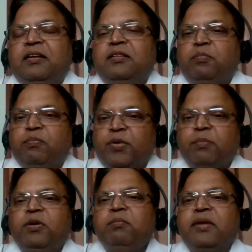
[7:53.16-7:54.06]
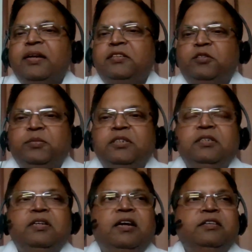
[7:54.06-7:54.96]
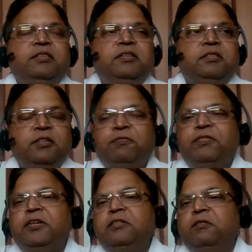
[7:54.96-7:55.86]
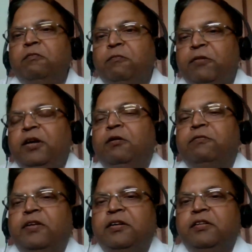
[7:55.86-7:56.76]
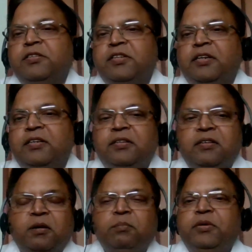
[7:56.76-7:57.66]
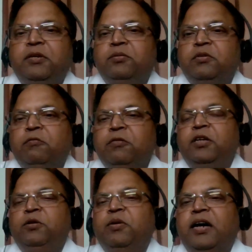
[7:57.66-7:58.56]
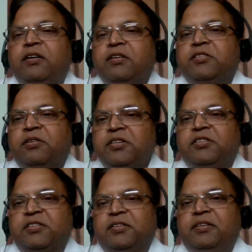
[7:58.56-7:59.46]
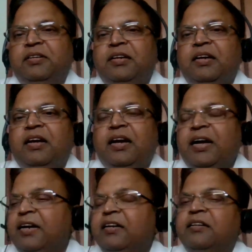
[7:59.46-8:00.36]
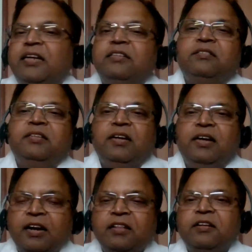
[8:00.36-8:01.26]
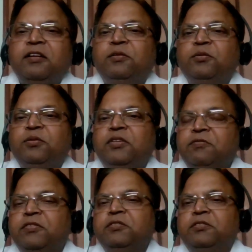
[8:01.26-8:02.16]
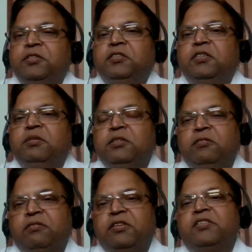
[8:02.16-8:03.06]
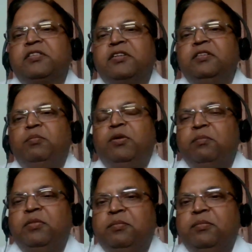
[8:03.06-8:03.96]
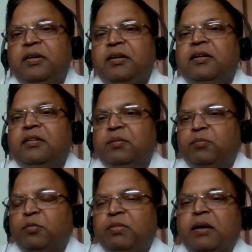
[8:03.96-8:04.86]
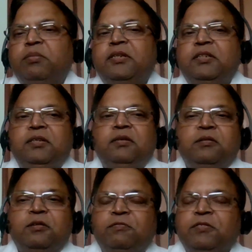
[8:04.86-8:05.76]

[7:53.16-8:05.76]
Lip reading: The problem management has a different way of addressing it compared to the way you address a risk. And that's the another the differentiation between risk and the problem. The probability of